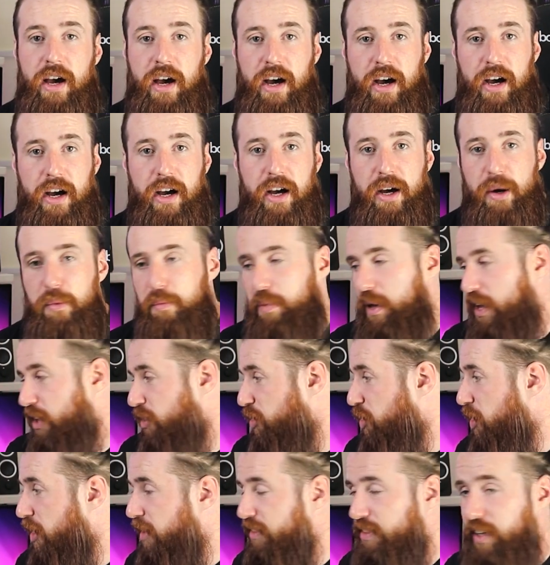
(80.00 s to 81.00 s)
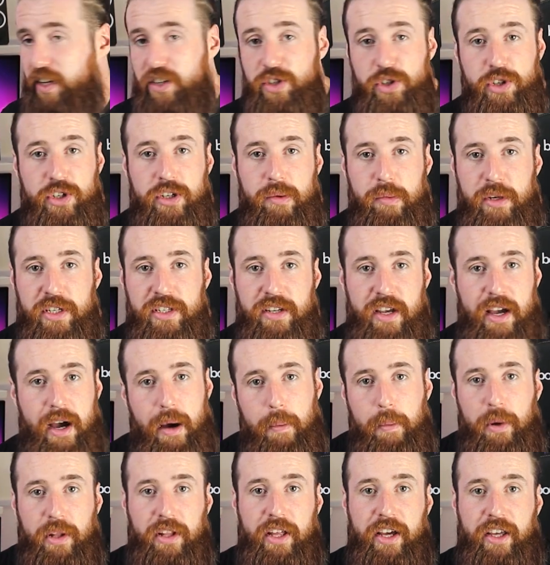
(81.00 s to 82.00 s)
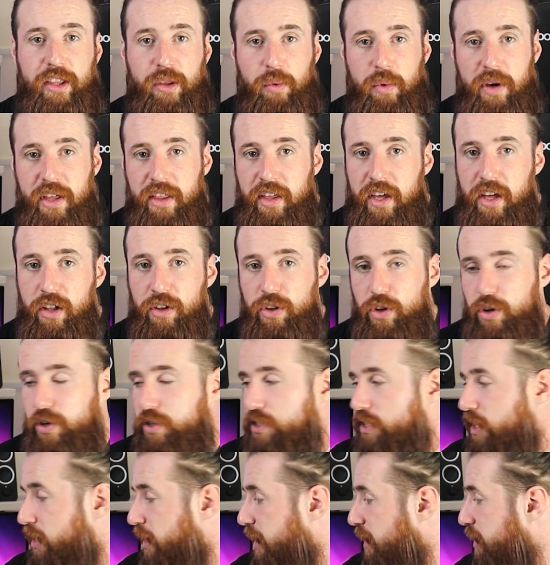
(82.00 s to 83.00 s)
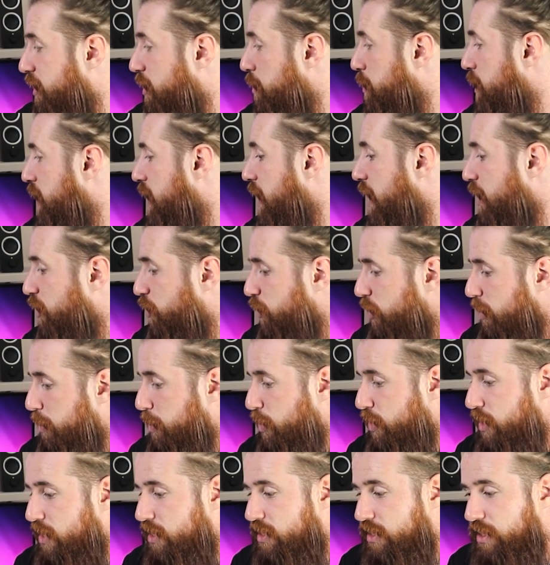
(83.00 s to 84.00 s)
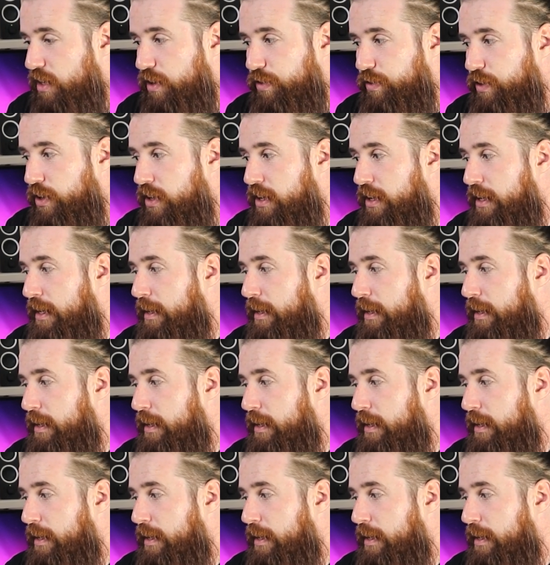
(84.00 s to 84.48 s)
I pay a lot of attention to my setup. I like the way that it looks. I like to be anal about this stuff.